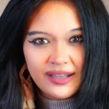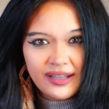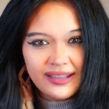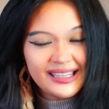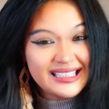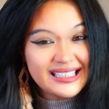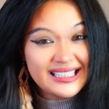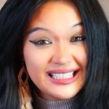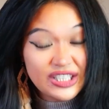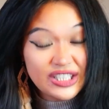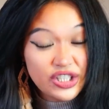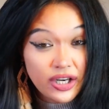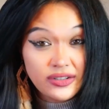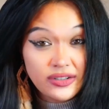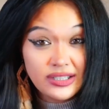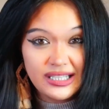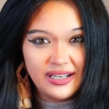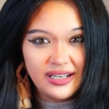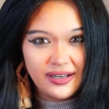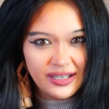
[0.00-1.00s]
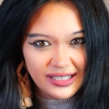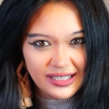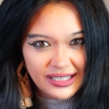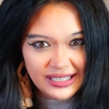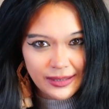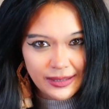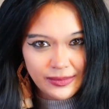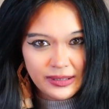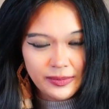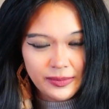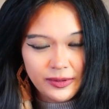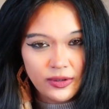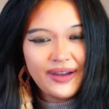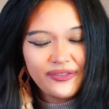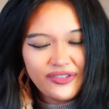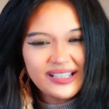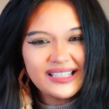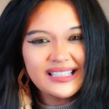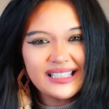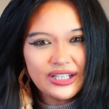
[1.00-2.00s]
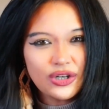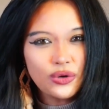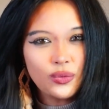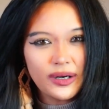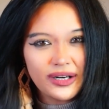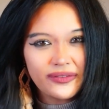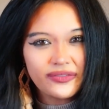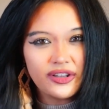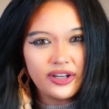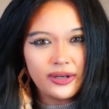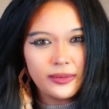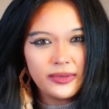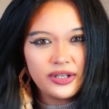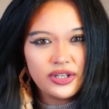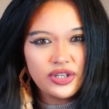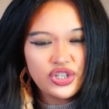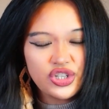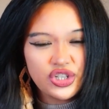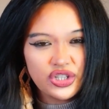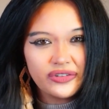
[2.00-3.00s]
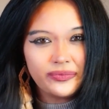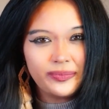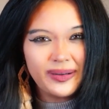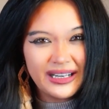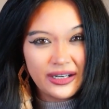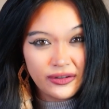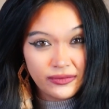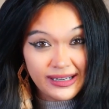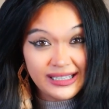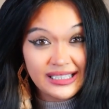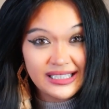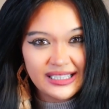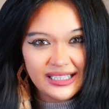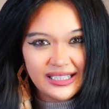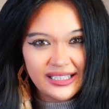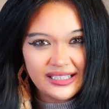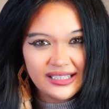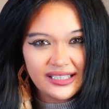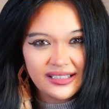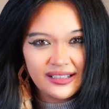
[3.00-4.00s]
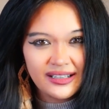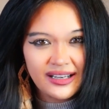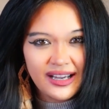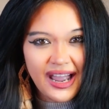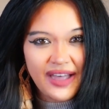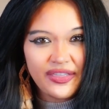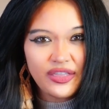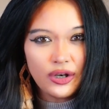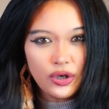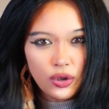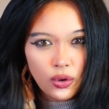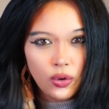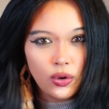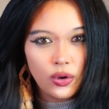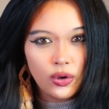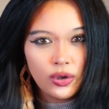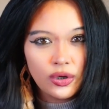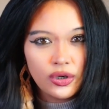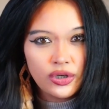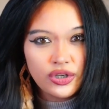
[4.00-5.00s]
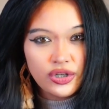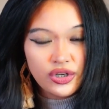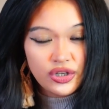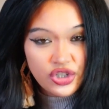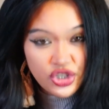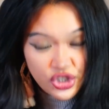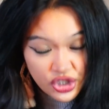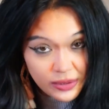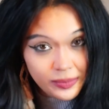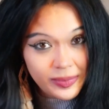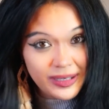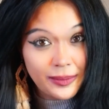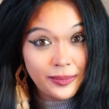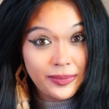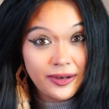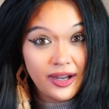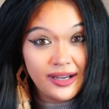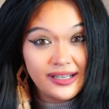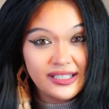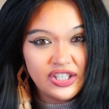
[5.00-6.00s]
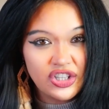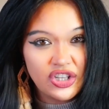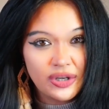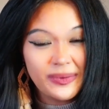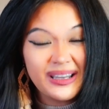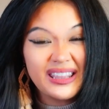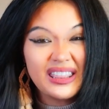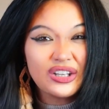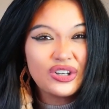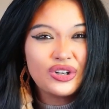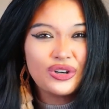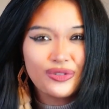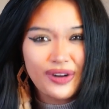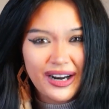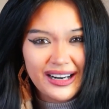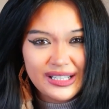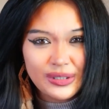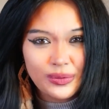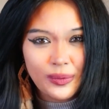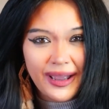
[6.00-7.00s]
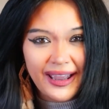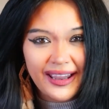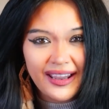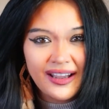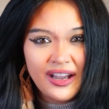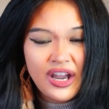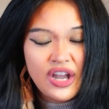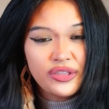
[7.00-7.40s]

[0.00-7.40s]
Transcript: This is totally unacceptable. Every single one of them should have been arrested, and the law should have been applied to them in the correct way.